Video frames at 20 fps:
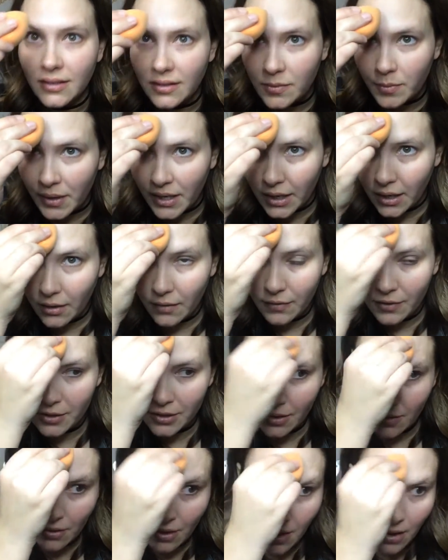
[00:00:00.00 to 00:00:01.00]
it's been here for
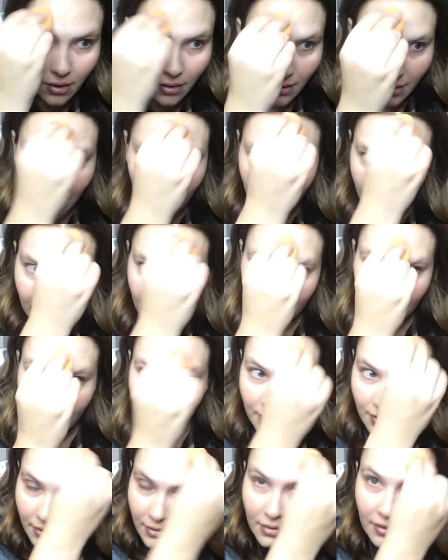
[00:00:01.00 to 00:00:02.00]
so long.
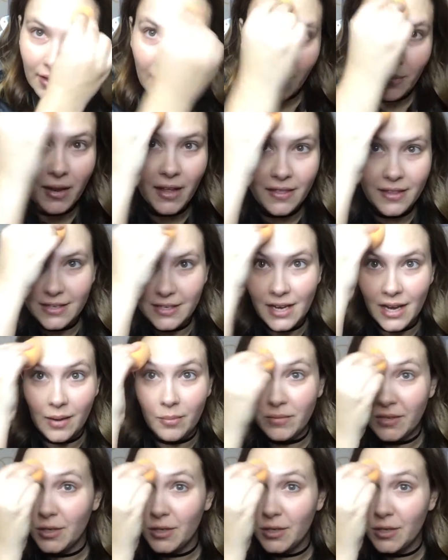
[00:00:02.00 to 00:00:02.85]
I'm not the type